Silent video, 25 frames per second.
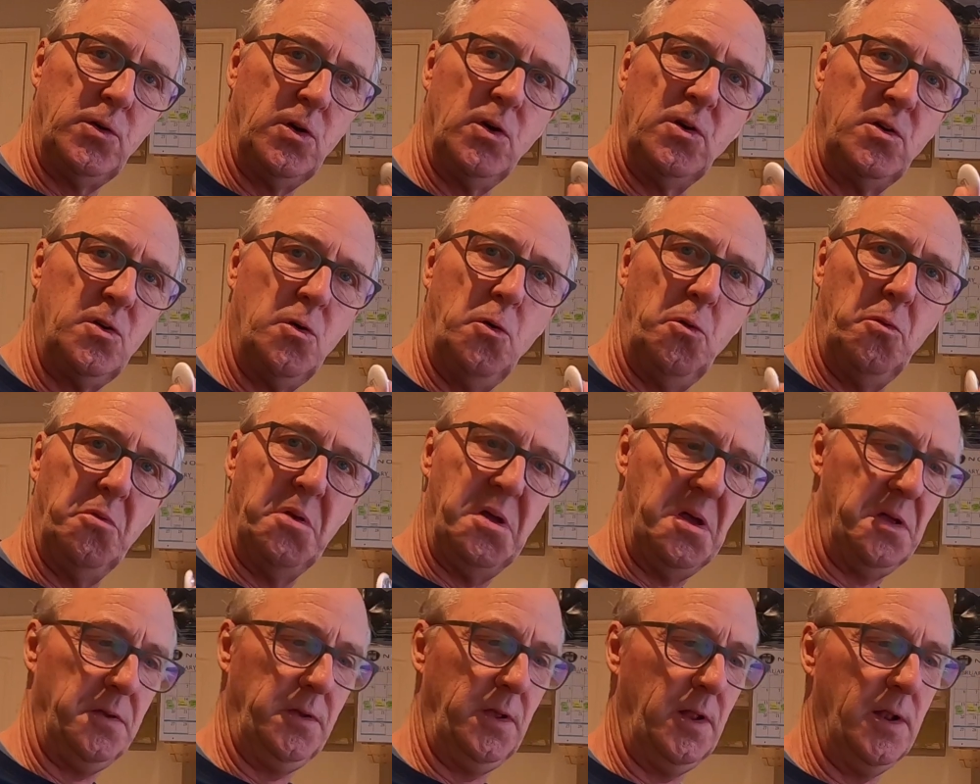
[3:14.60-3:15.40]
you can call
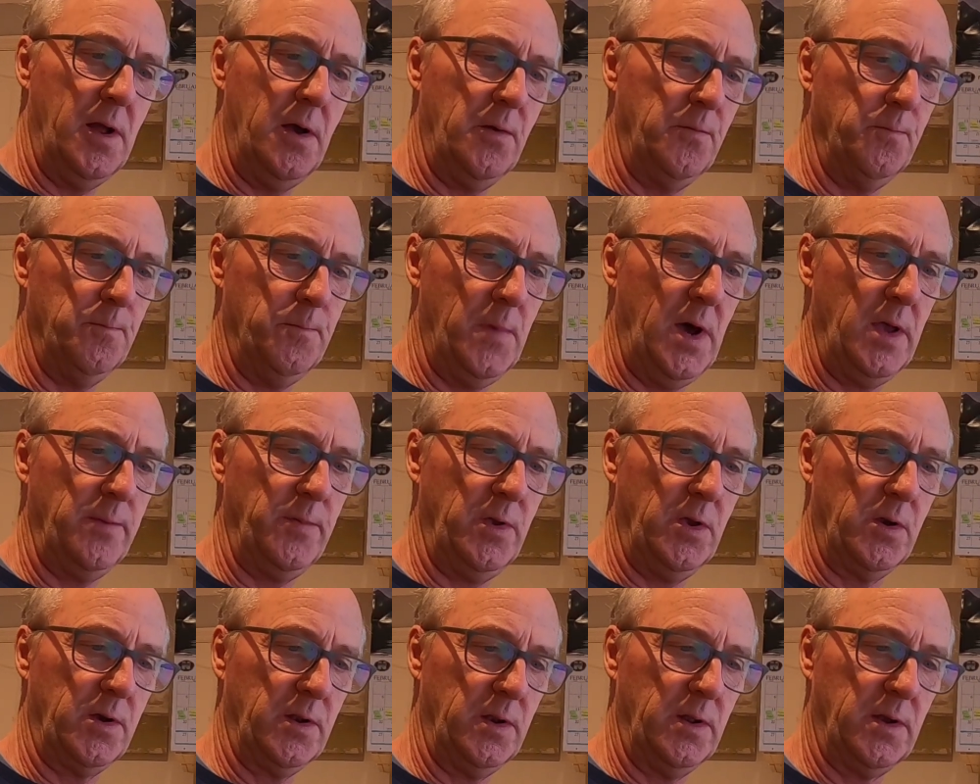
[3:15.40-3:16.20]
it, you know,
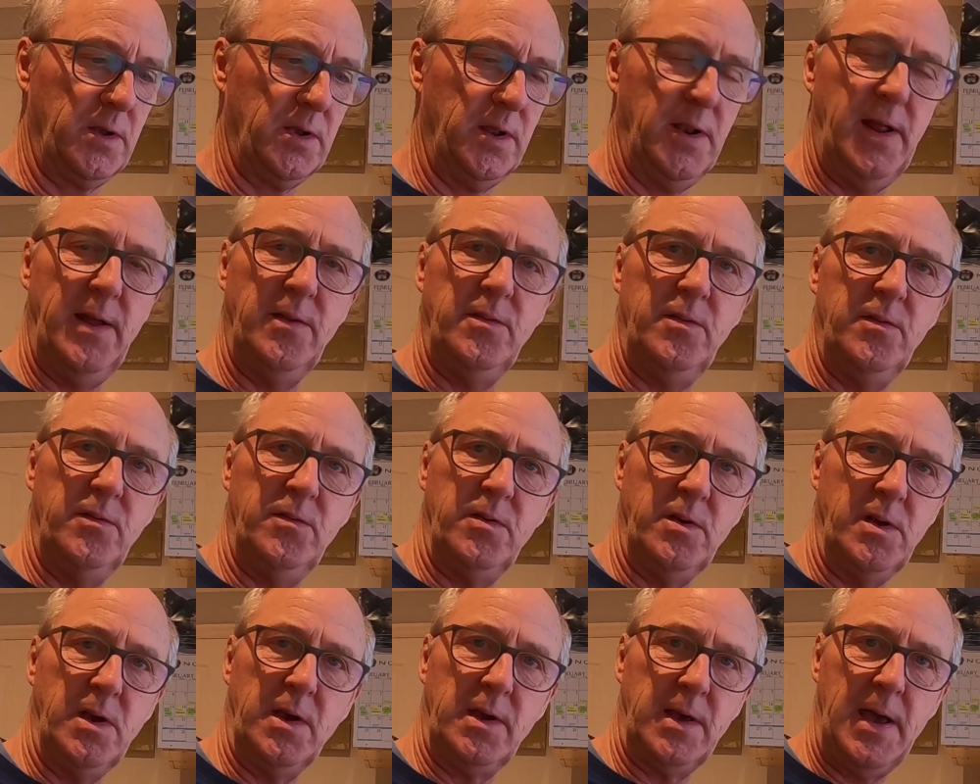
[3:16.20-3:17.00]
maybe you're going to connect it
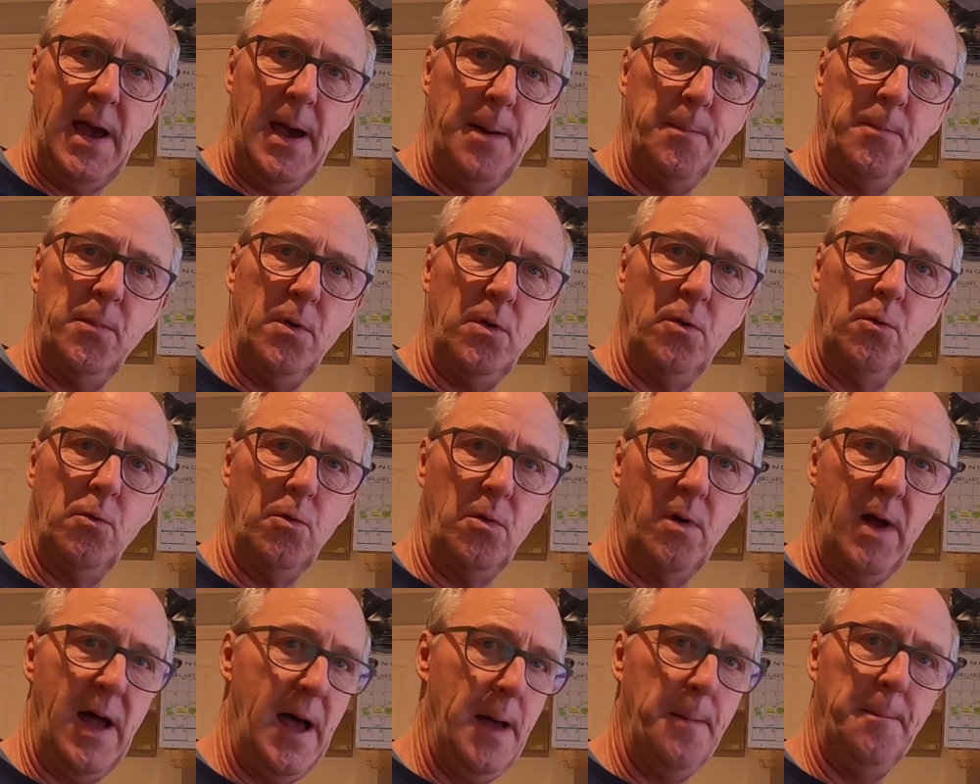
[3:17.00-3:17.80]
to your camera
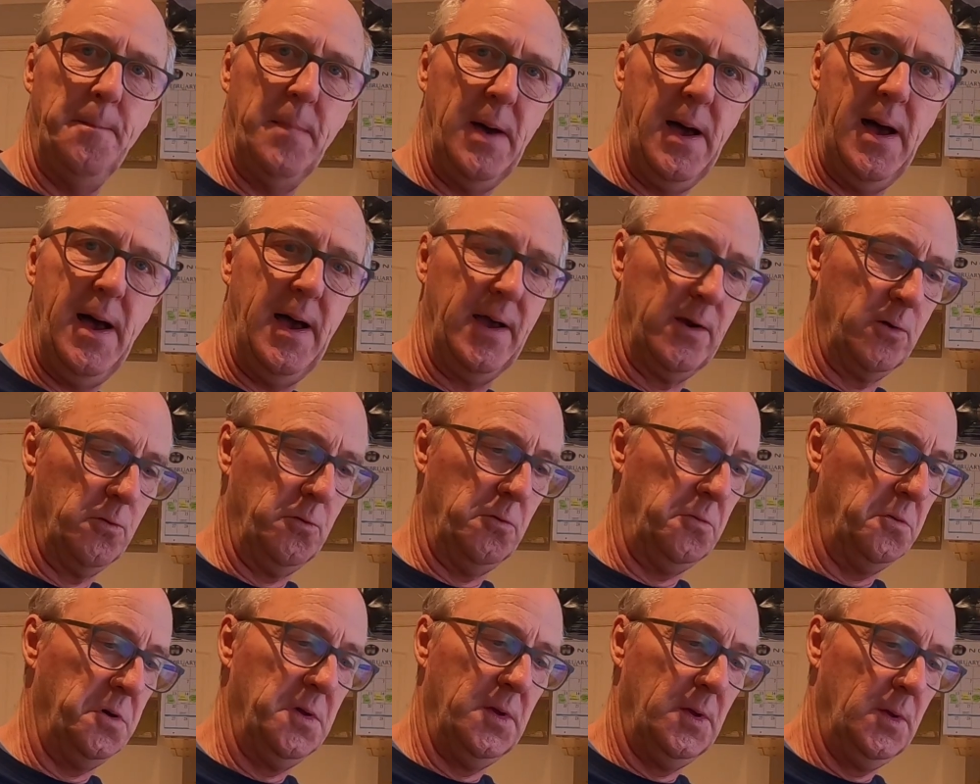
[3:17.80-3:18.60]
or a handbag
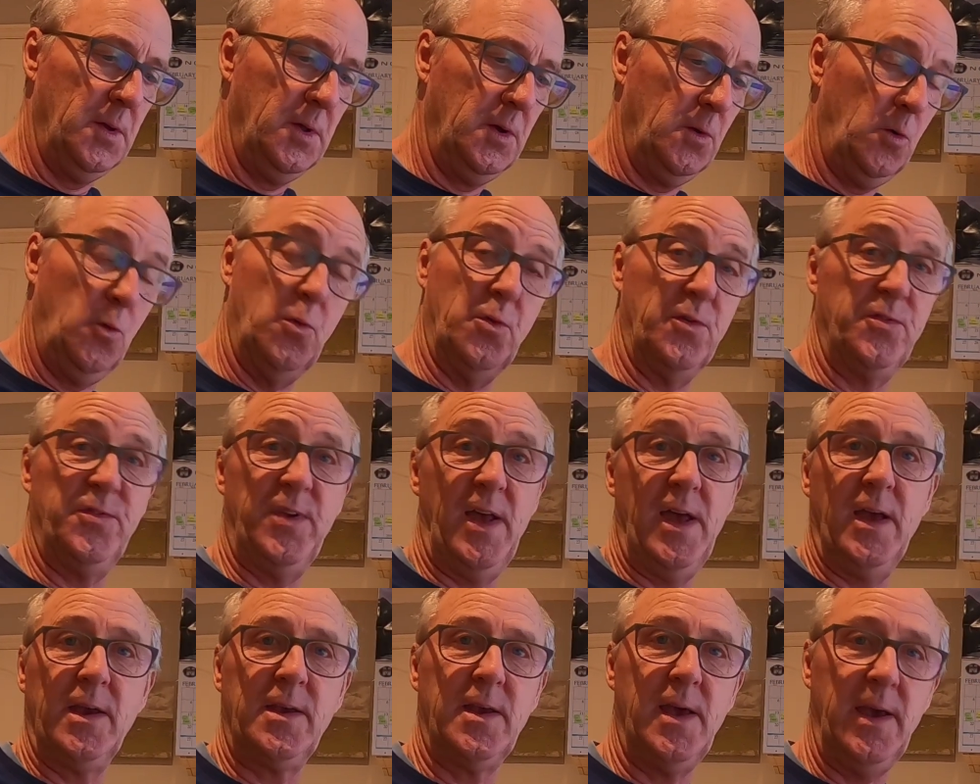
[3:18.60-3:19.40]
or a
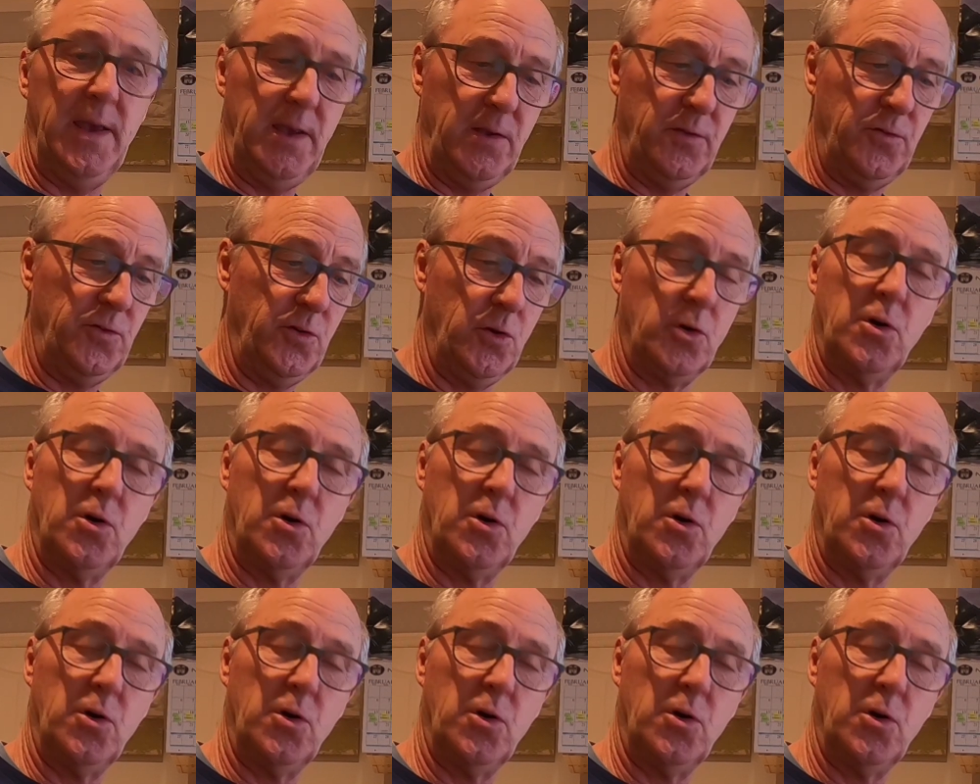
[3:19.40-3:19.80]
set of keys.